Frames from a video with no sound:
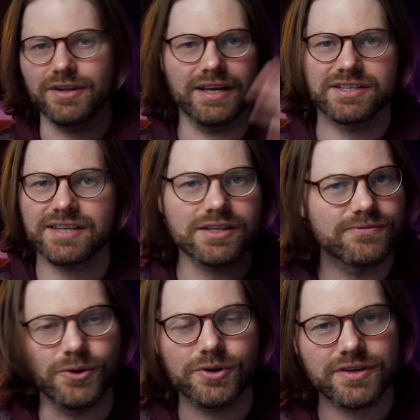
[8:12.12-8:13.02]
like 6
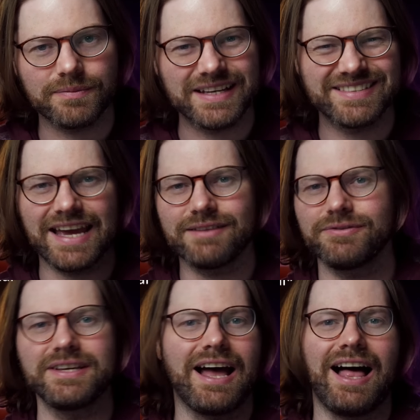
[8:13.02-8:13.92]
foot or something, 10
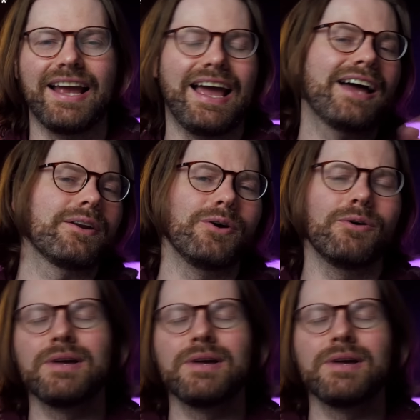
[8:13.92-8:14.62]
feet high. I don't know.